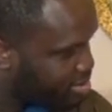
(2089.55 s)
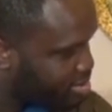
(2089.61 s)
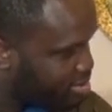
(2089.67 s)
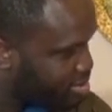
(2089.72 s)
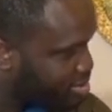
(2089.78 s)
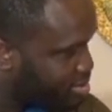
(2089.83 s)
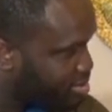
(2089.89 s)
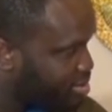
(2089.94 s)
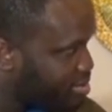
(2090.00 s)

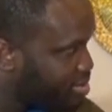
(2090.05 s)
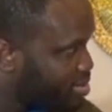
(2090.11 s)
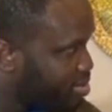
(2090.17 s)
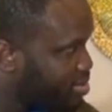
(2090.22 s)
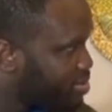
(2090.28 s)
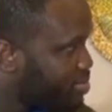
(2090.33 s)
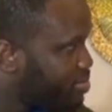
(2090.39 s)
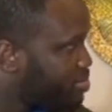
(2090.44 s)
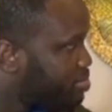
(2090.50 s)

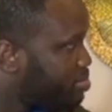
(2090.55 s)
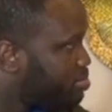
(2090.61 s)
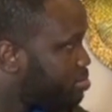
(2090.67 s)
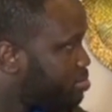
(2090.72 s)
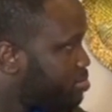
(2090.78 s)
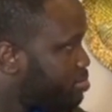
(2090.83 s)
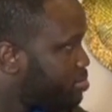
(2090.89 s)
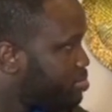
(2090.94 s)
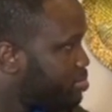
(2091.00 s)

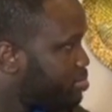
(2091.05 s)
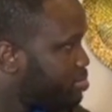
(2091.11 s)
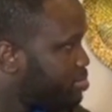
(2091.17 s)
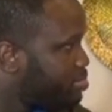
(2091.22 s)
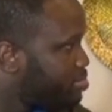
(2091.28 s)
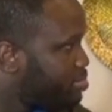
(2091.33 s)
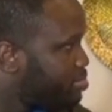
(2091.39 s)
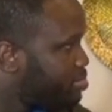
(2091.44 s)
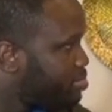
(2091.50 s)

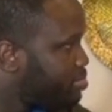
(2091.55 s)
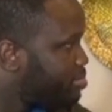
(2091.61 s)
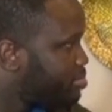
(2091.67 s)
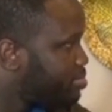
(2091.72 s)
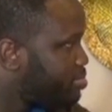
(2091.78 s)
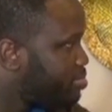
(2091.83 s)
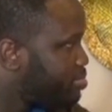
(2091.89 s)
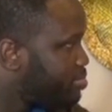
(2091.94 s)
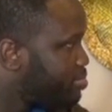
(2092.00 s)

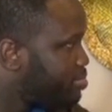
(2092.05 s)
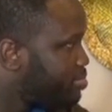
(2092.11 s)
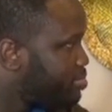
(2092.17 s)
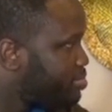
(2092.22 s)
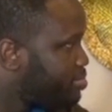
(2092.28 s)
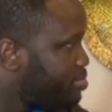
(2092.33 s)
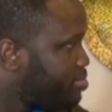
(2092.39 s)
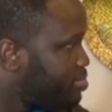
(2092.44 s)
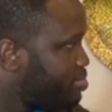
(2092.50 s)

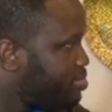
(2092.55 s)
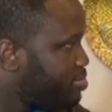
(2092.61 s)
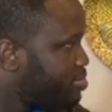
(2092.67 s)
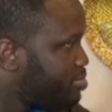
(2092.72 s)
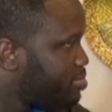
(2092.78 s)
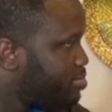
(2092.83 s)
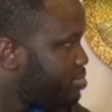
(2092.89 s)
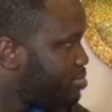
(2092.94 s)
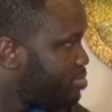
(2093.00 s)

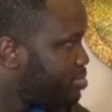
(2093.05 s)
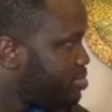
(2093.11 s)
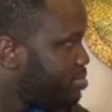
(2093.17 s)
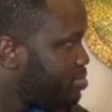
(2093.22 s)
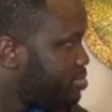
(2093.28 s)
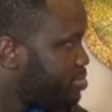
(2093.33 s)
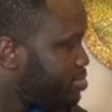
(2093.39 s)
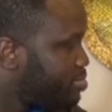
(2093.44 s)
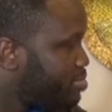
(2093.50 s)

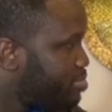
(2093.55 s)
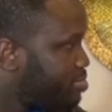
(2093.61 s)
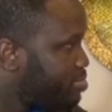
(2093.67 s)
No words are spoken by the person on screen.